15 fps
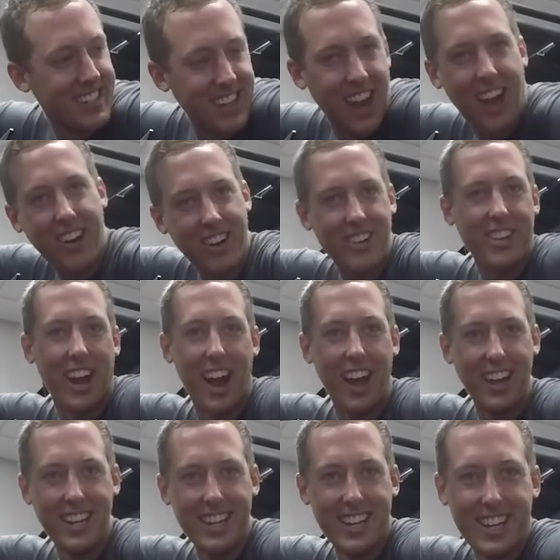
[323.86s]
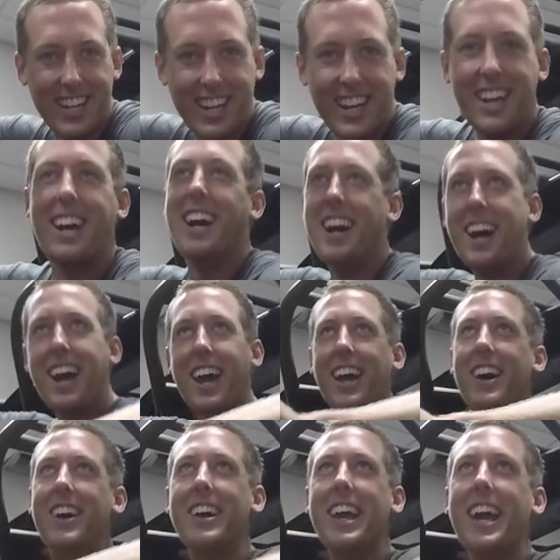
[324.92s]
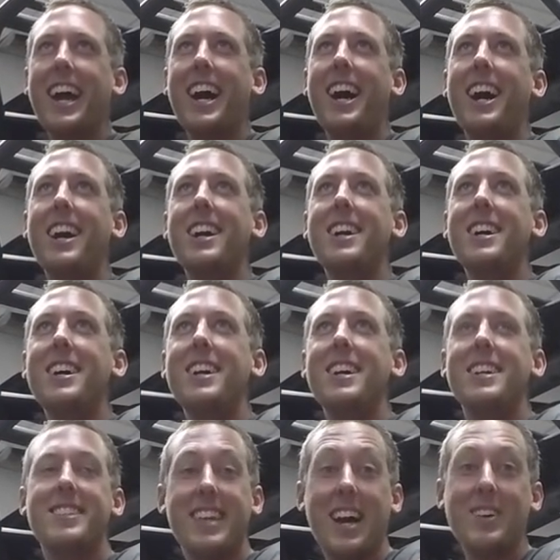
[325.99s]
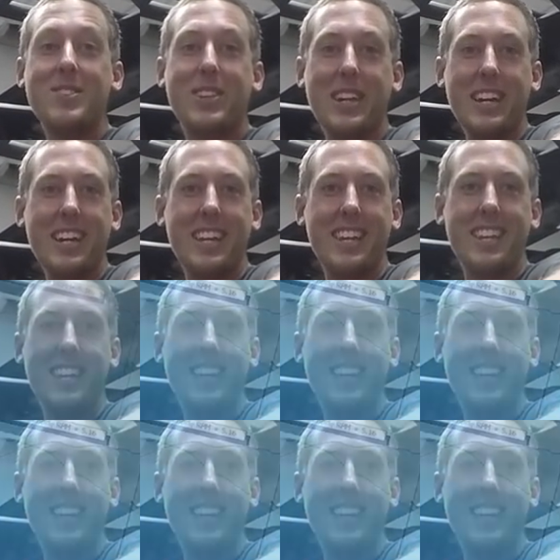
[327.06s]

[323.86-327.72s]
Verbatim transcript: got her done. Yep. Hell yeah. Sounds good.